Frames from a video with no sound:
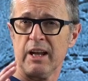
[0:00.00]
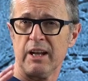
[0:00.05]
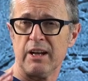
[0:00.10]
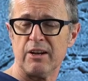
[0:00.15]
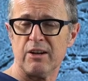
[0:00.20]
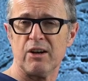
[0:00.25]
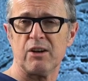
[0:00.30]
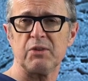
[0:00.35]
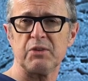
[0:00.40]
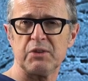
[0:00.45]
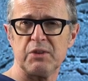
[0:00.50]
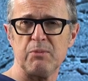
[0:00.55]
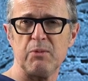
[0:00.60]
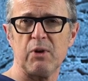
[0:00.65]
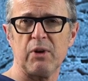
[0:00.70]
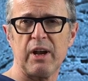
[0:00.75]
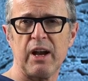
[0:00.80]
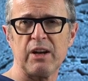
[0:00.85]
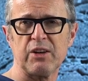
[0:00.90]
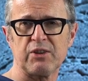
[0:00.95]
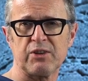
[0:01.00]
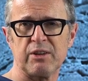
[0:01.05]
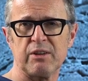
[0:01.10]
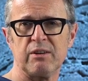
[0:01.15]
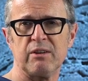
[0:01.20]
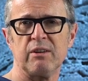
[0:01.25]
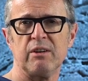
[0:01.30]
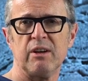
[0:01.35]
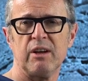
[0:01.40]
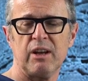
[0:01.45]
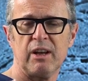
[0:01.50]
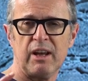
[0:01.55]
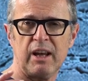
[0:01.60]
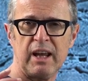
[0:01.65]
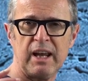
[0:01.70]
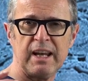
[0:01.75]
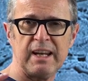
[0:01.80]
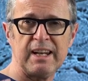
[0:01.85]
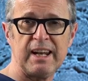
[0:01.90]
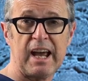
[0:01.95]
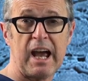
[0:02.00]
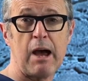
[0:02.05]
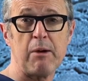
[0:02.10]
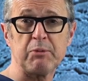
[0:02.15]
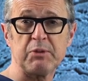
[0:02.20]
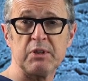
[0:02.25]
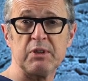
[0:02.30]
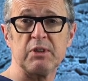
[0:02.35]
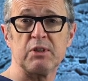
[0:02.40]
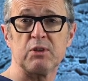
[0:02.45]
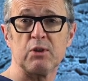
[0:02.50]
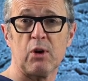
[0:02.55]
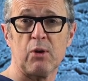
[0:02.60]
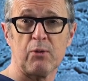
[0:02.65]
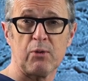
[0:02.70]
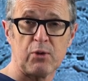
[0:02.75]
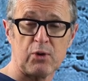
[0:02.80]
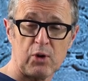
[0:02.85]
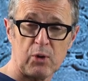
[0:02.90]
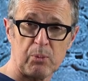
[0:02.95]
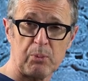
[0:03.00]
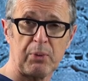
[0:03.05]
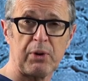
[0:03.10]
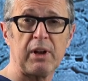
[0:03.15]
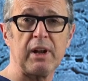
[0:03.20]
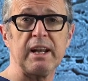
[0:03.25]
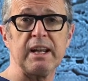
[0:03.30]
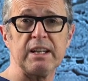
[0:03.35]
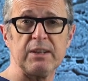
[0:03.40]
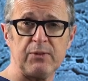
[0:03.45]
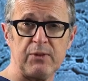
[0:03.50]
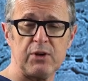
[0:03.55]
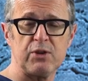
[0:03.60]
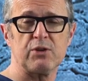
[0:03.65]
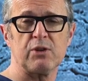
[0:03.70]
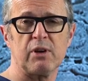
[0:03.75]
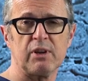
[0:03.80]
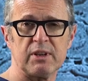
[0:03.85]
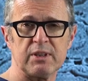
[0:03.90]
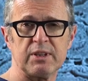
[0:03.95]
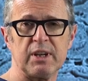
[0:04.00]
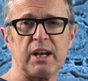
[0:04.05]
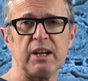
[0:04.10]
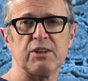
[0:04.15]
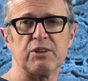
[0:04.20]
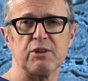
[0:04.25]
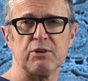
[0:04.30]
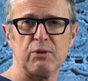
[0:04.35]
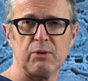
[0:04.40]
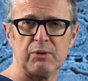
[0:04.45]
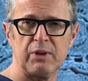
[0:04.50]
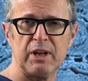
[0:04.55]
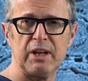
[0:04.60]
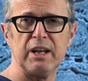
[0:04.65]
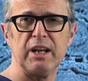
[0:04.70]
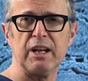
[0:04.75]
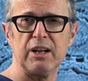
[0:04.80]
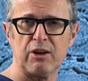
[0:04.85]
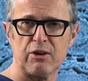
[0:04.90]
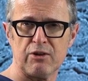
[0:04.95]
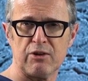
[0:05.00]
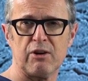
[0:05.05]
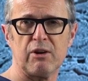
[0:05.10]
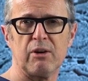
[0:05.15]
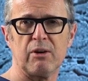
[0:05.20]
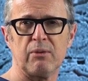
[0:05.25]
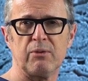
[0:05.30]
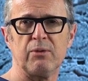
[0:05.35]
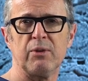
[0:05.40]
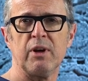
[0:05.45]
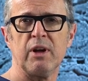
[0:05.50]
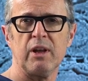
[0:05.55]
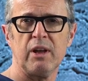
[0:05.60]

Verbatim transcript: Nerve stimulation in the absence of complete visualization of the needle nerve